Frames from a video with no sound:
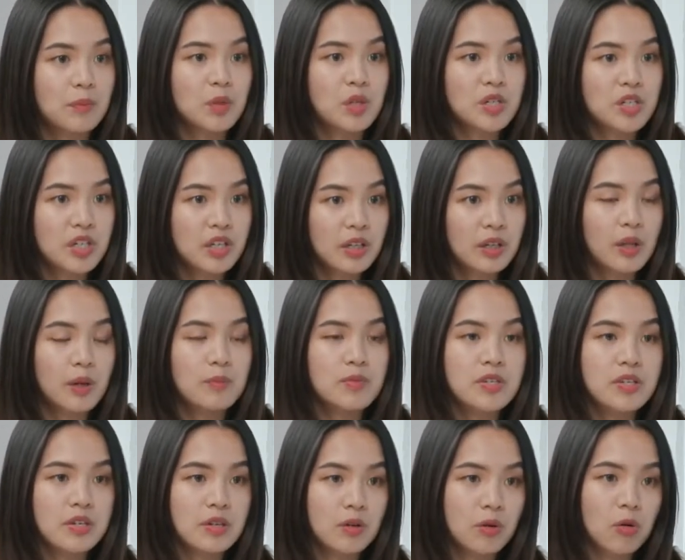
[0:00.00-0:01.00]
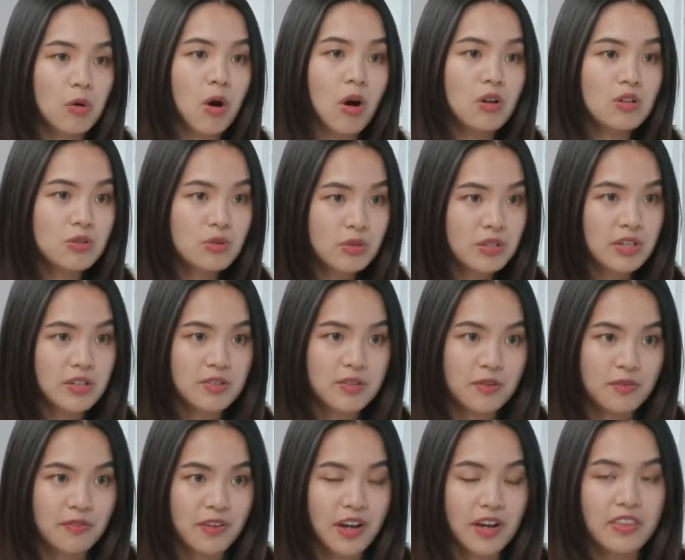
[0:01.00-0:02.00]
the G Club CEO also
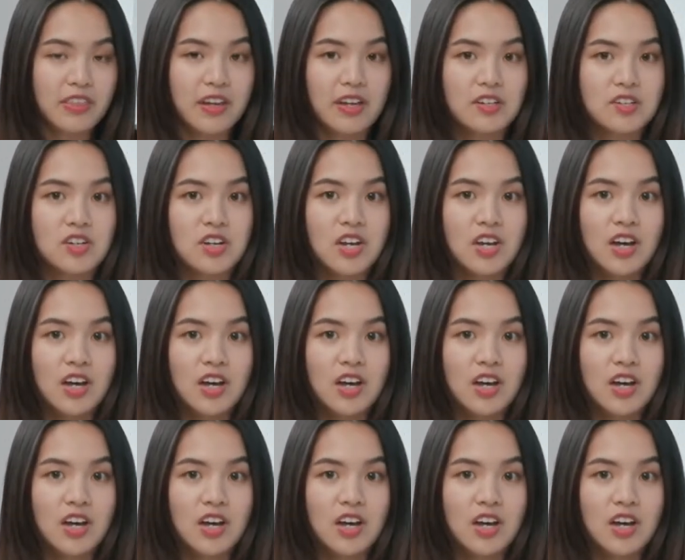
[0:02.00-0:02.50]
testified that